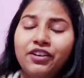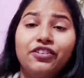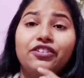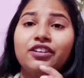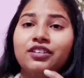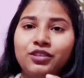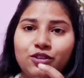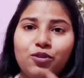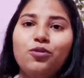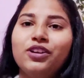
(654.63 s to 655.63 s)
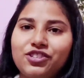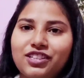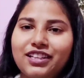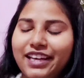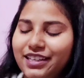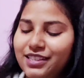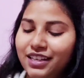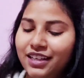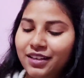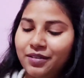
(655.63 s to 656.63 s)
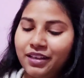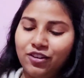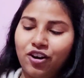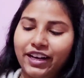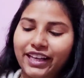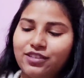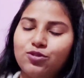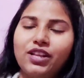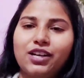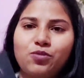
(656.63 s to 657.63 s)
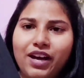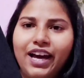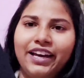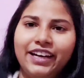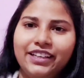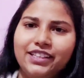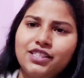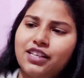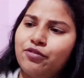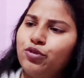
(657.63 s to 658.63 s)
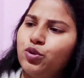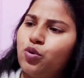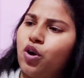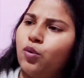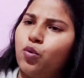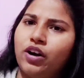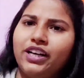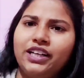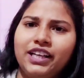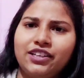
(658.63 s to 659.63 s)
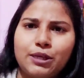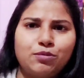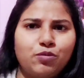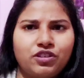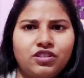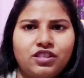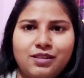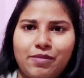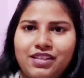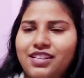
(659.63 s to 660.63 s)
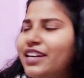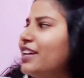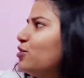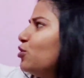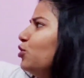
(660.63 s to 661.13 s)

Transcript: original things in context. So that's why I read this. If you all want it, King James version is the best, I guess, so